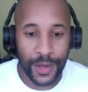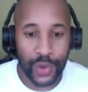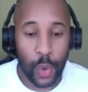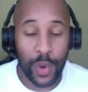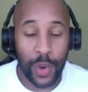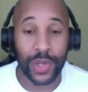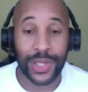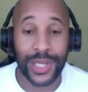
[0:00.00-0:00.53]

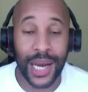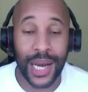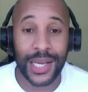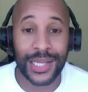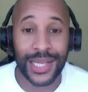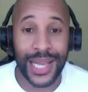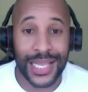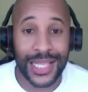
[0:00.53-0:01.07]
So when you're telling
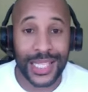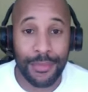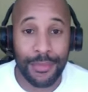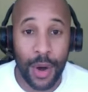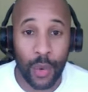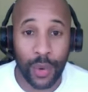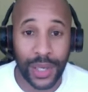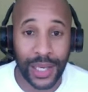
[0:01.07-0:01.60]
a
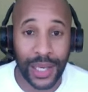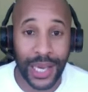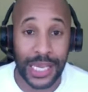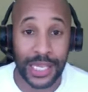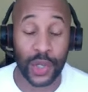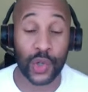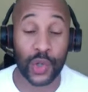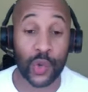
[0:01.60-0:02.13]
testimony,
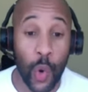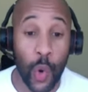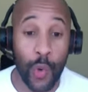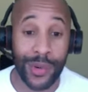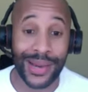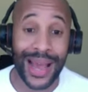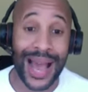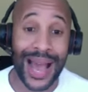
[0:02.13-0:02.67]
it's a
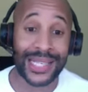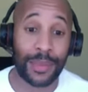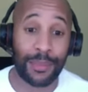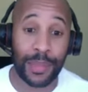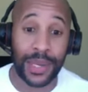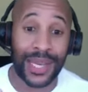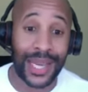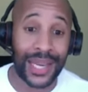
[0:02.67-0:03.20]
story that has a
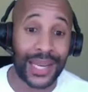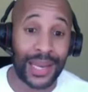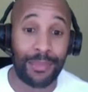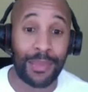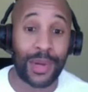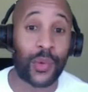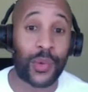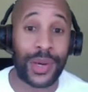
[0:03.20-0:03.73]

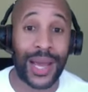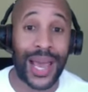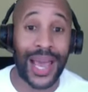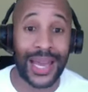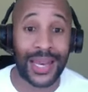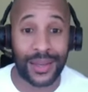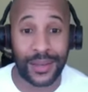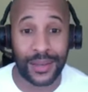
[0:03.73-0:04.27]
beginning, middle, and
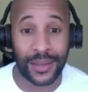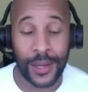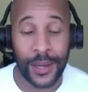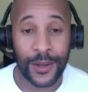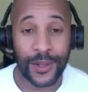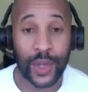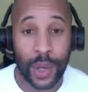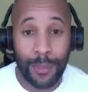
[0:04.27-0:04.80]
end.
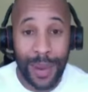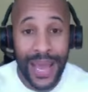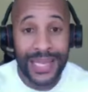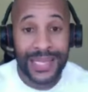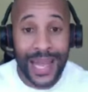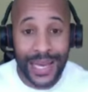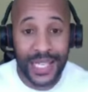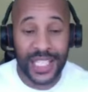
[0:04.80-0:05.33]
So the
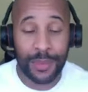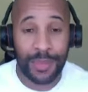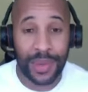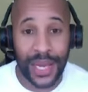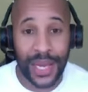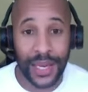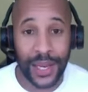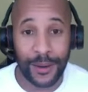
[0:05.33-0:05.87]
baseline is the
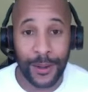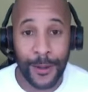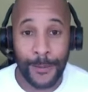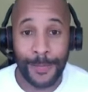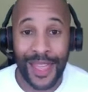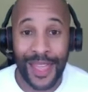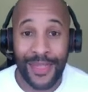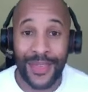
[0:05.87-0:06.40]
beginning,
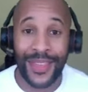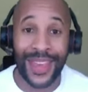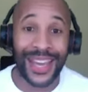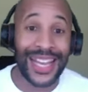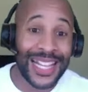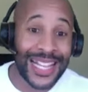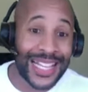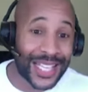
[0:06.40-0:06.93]
and then the
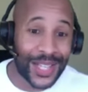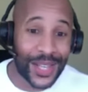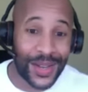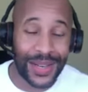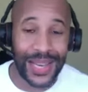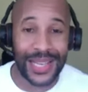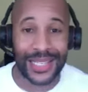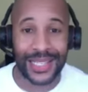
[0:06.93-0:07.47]

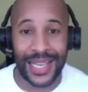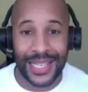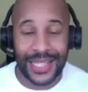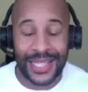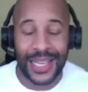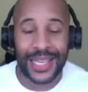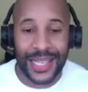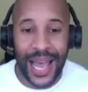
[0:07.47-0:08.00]
incident is
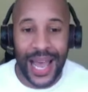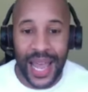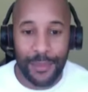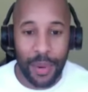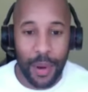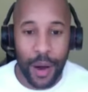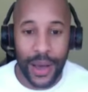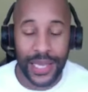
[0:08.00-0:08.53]
the exciting
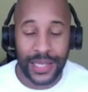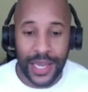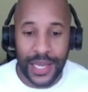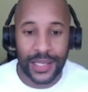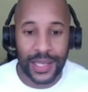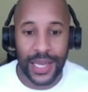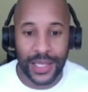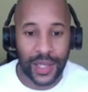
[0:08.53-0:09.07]
part.
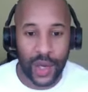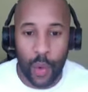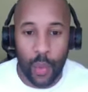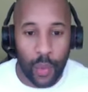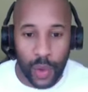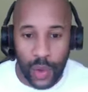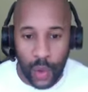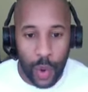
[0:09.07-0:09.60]
Is
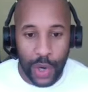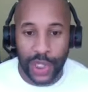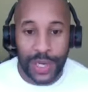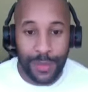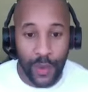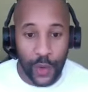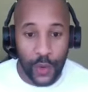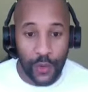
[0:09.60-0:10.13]
you
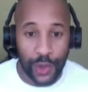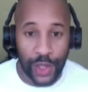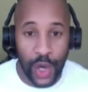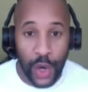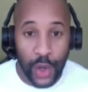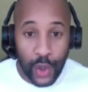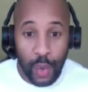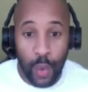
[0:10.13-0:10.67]
watch a movie,
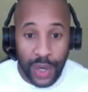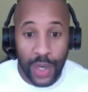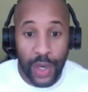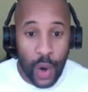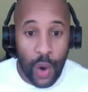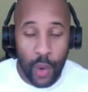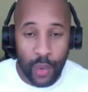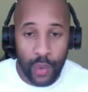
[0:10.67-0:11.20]
you want to
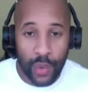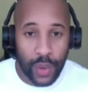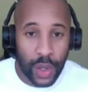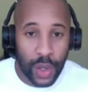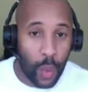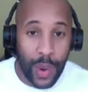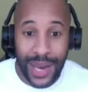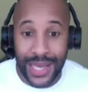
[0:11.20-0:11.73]
know,
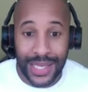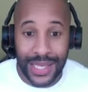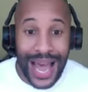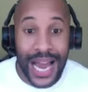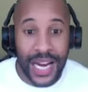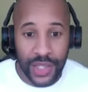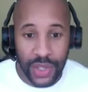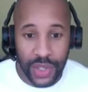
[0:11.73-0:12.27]
where does
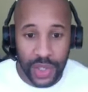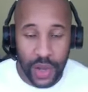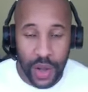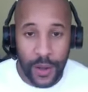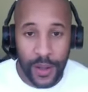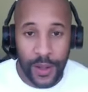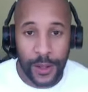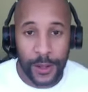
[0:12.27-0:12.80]
the action start?